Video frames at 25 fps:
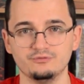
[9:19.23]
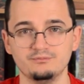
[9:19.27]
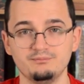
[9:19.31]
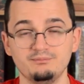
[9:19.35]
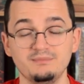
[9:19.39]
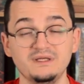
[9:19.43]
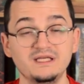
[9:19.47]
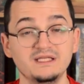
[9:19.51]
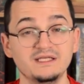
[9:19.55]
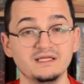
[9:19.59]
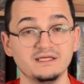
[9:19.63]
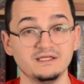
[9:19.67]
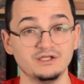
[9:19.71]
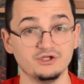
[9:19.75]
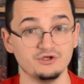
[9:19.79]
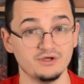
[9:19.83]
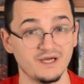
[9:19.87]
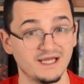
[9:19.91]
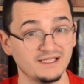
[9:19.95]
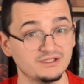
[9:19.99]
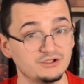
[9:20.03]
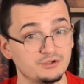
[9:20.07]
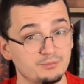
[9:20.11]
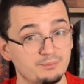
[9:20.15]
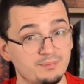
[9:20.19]
meaning you
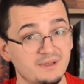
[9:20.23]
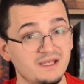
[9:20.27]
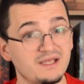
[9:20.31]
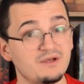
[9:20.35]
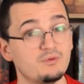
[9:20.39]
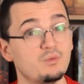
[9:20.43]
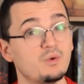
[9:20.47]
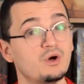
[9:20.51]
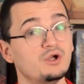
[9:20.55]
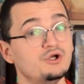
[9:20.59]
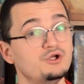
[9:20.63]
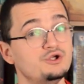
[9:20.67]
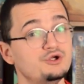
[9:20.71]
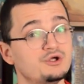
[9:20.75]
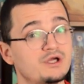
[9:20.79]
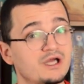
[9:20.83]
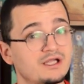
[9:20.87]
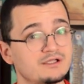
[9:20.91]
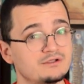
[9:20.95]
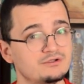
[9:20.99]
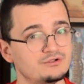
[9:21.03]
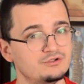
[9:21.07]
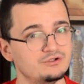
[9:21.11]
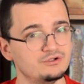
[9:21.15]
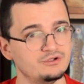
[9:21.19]
had to pay 1
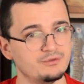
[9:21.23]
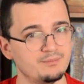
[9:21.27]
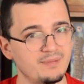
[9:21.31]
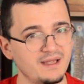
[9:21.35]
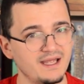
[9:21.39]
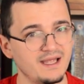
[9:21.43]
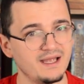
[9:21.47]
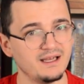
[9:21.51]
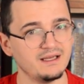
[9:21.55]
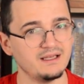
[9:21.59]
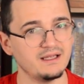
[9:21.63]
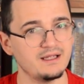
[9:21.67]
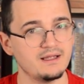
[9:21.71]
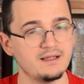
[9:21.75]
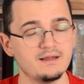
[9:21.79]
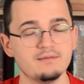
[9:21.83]
ducat to the bank,